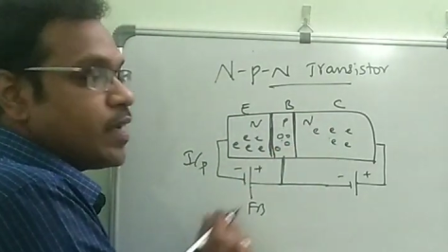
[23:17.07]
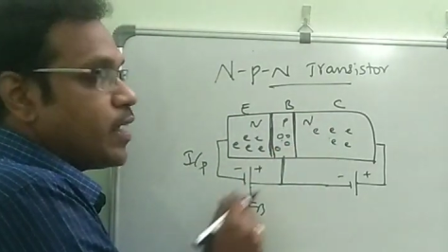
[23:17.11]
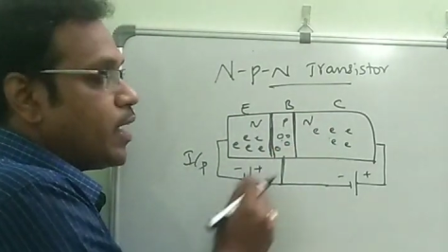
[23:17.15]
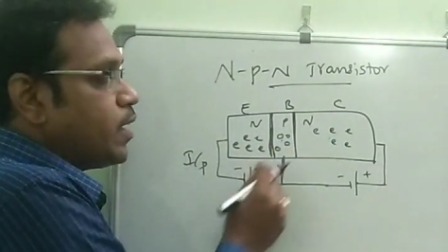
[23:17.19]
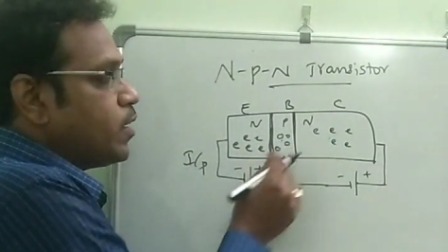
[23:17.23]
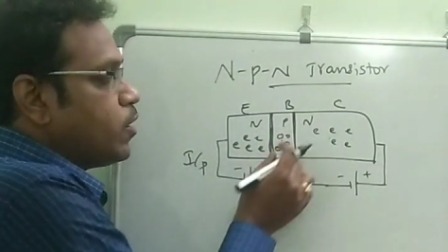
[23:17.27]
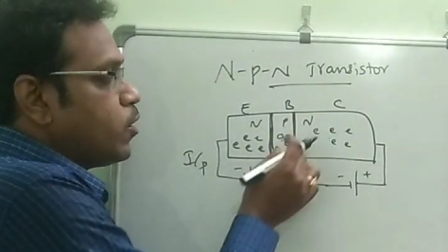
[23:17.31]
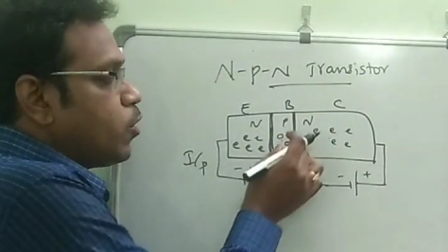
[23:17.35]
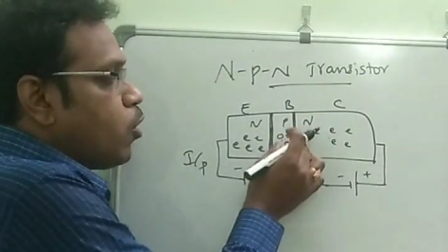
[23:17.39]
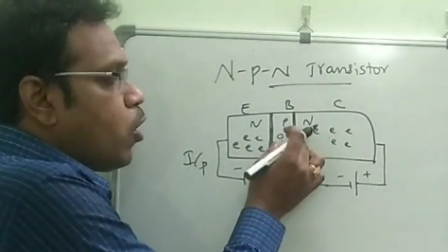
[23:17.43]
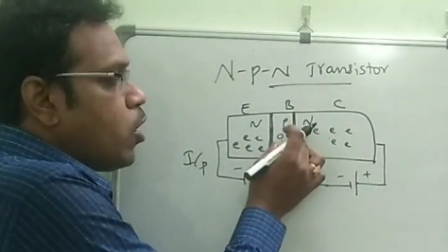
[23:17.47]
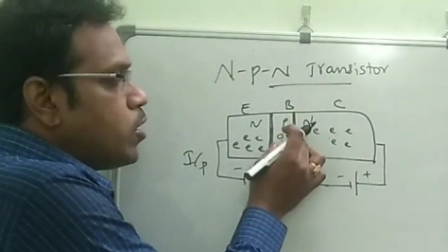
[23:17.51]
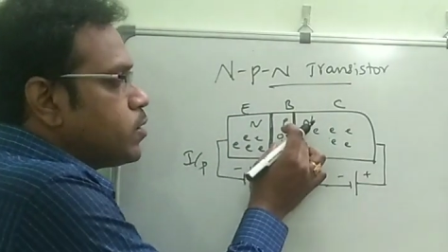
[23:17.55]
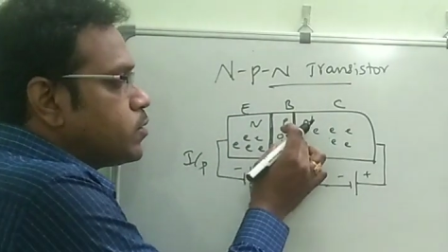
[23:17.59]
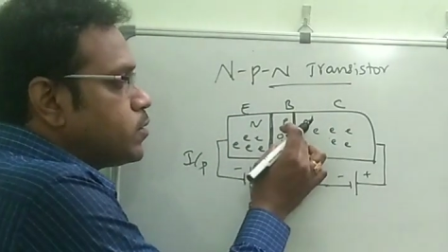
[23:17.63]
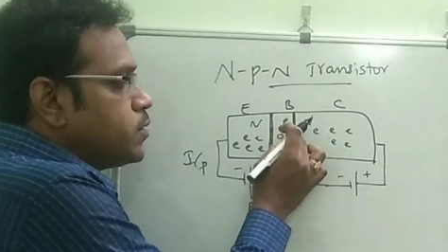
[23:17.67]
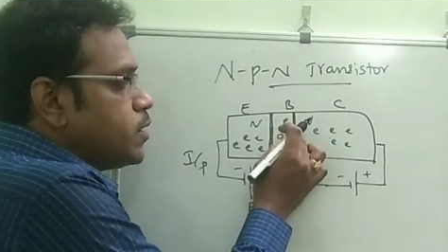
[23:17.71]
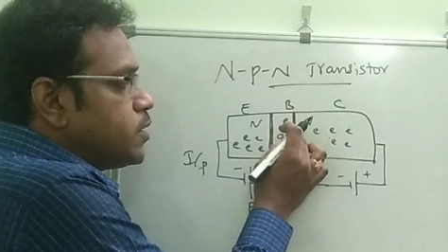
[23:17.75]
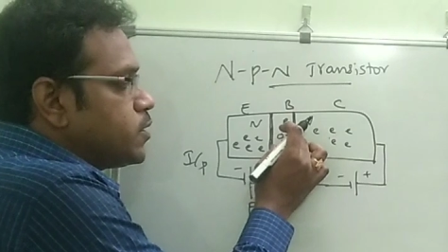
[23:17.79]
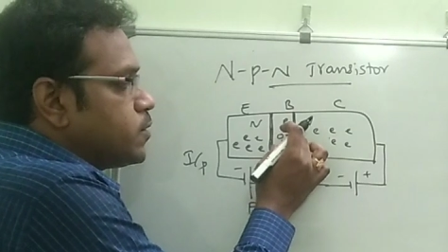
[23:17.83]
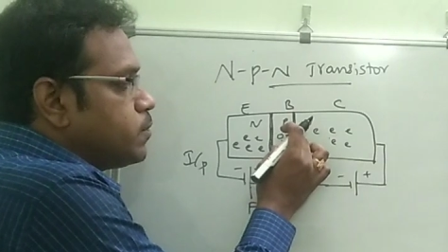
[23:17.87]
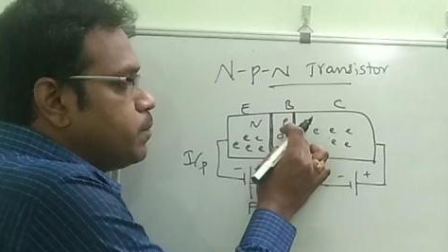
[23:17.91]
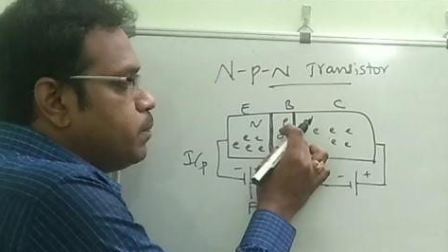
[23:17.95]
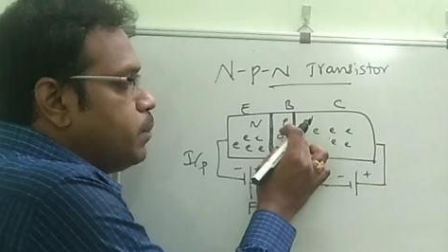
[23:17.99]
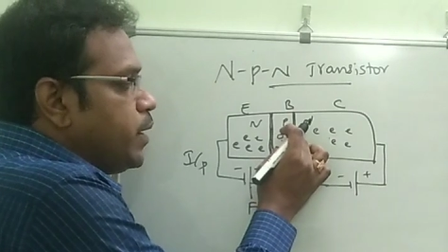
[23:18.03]
They can
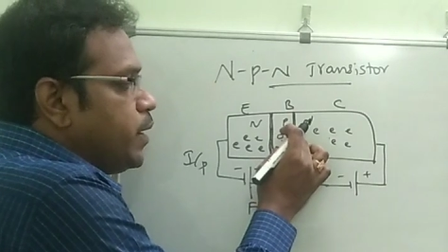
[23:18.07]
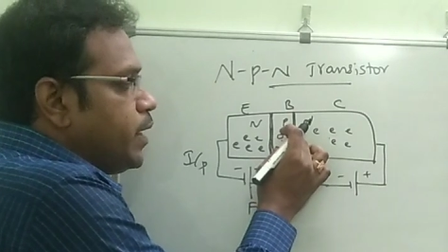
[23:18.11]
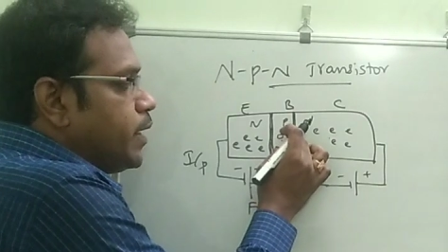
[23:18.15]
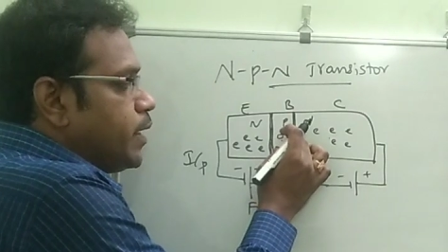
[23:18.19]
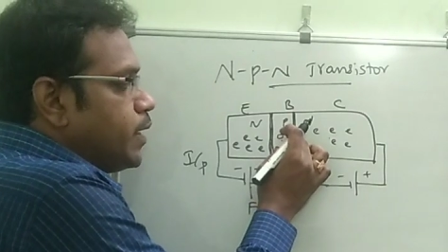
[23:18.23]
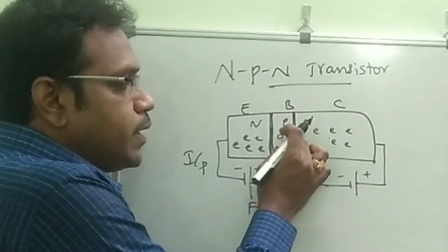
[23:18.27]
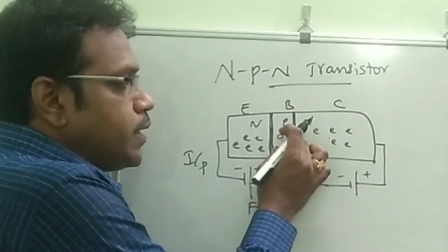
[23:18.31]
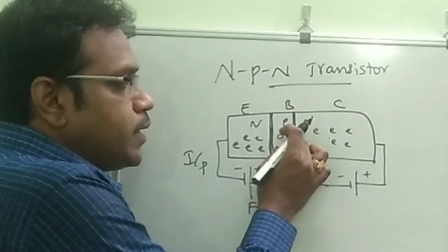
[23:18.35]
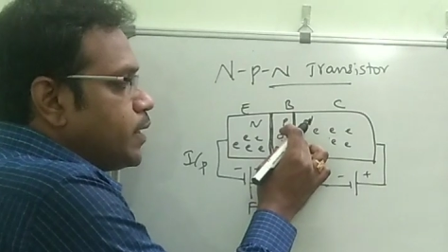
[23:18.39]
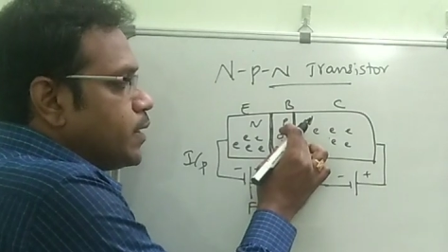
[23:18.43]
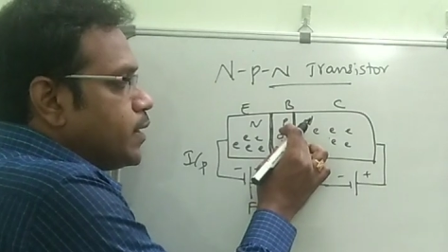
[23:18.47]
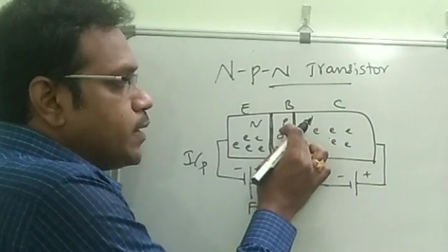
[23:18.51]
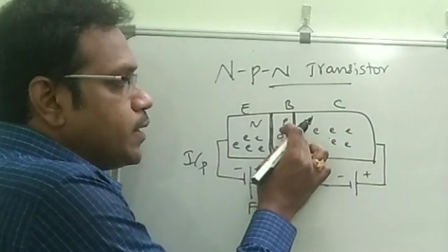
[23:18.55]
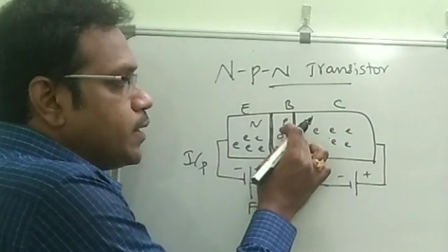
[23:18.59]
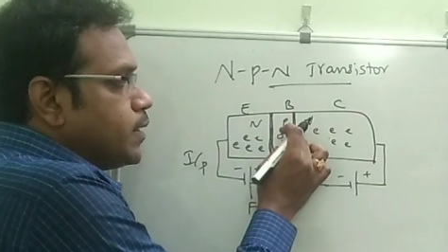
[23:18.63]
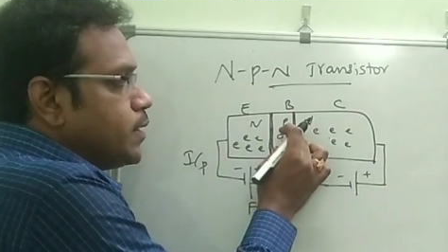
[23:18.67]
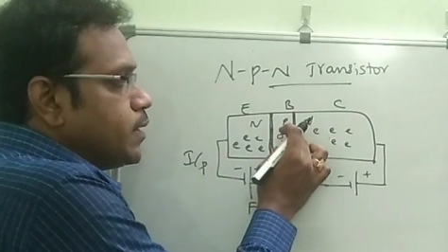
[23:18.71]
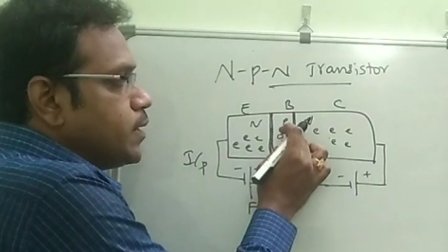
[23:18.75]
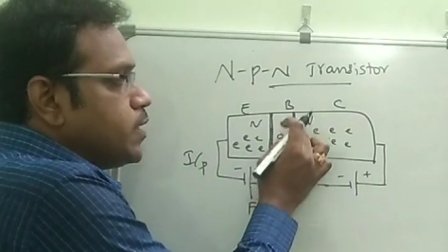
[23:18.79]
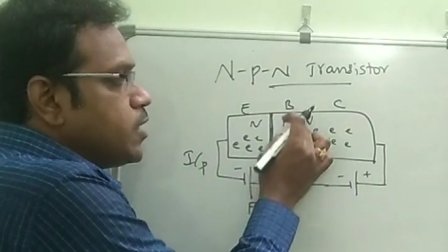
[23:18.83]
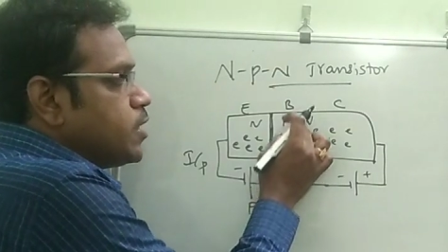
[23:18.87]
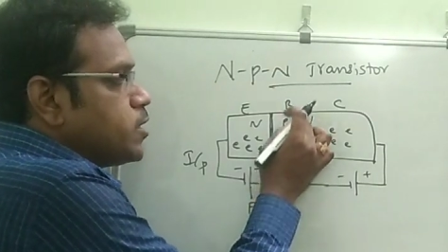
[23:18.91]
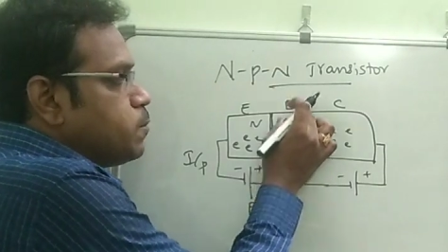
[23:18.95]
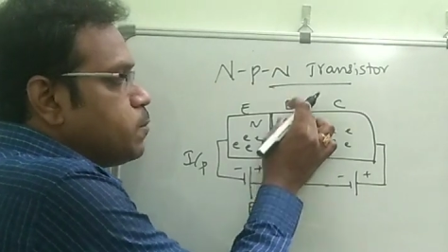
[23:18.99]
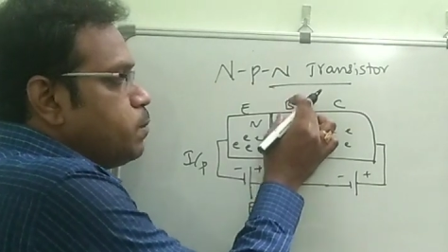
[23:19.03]
cross this B,
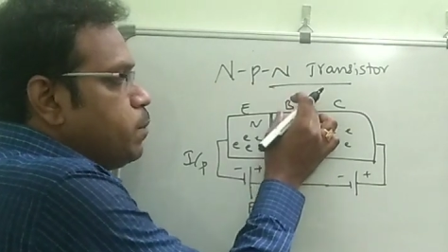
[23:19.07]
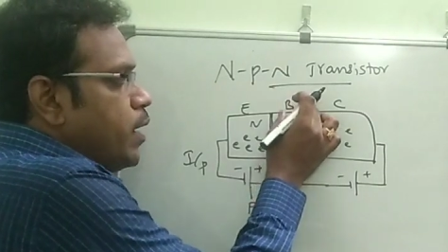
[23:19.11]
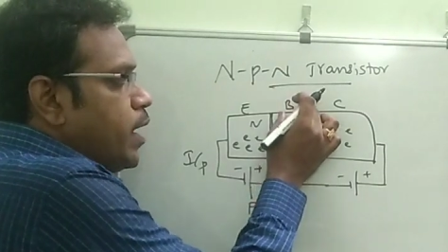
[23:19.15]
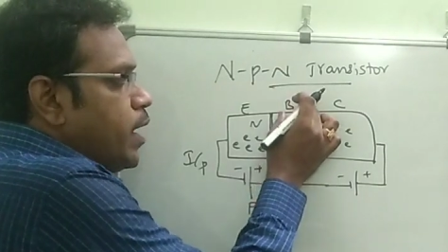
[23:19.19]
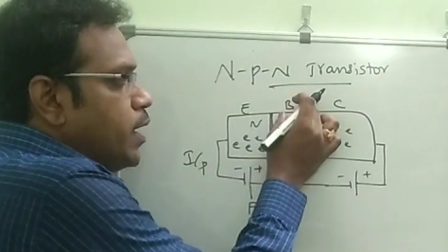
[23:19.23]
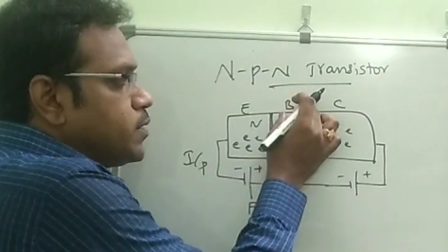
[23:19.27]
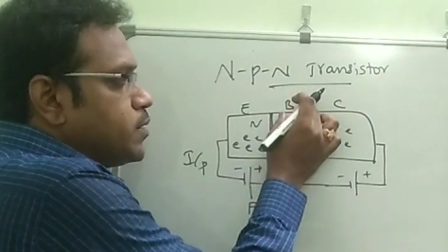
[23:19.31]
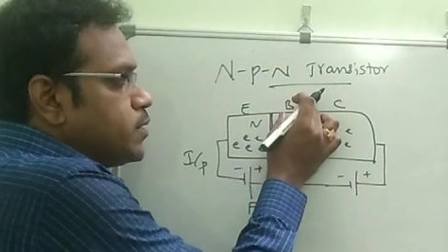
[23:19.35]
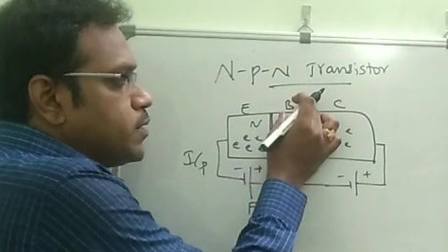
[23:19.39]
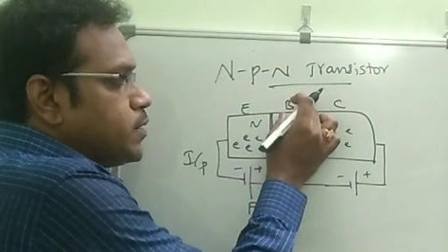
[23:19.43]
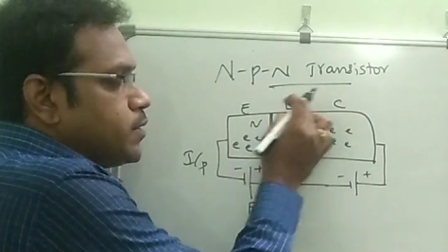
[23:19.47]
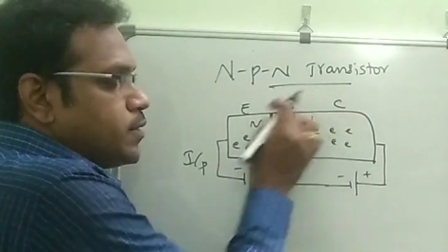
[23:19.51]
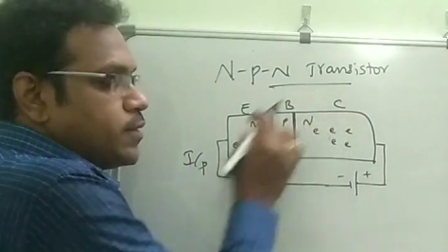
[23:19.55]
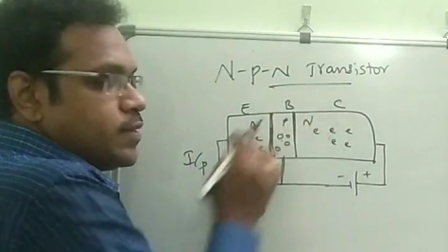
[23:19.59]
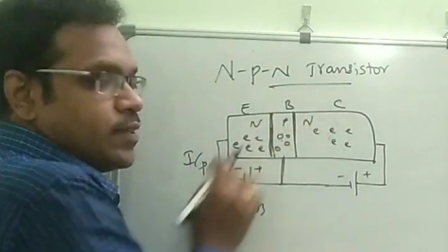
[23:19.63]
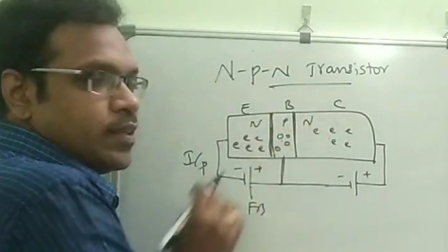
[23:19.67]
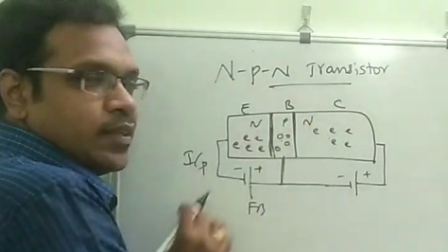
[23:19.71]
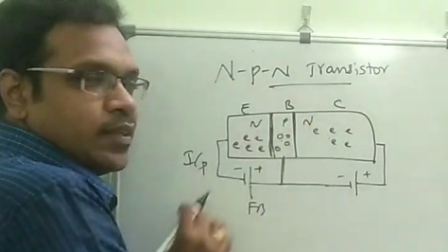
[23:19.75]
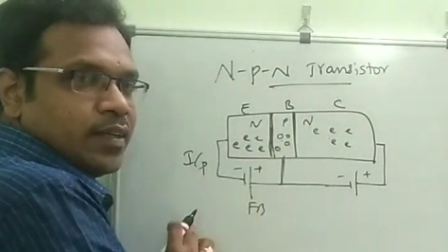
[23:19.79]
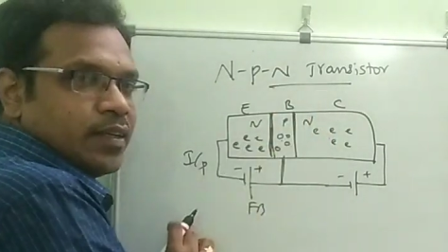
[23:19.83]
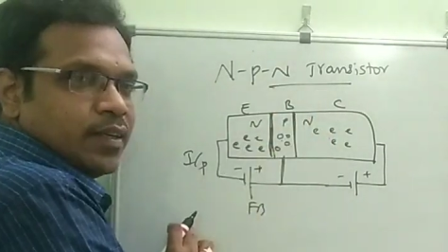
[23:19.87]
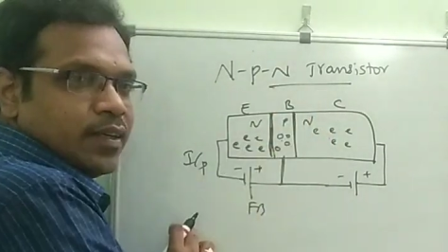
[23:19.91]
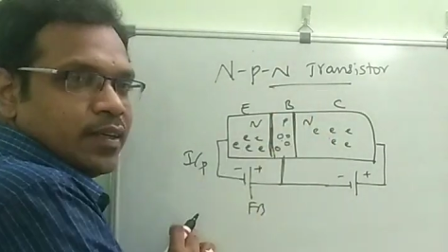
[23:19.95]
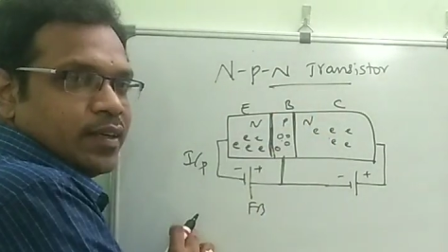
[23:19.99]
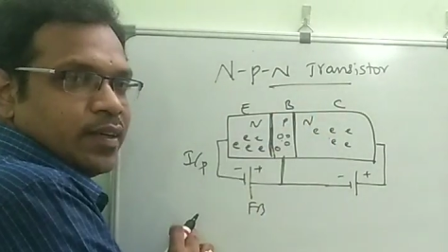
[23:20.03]
this
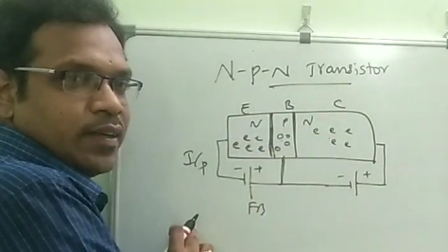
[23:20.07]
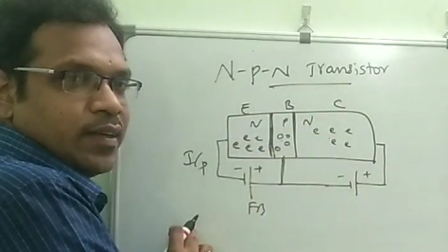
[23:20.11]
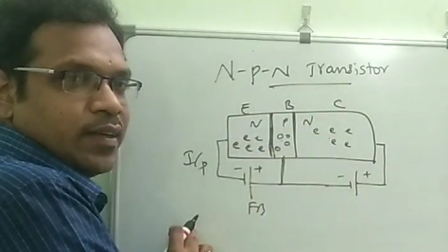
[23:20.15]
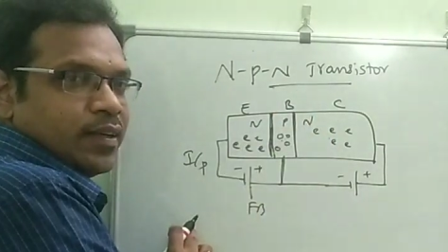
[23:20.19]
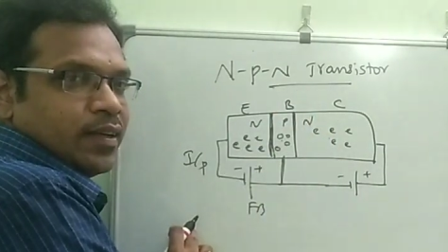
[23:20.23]
base,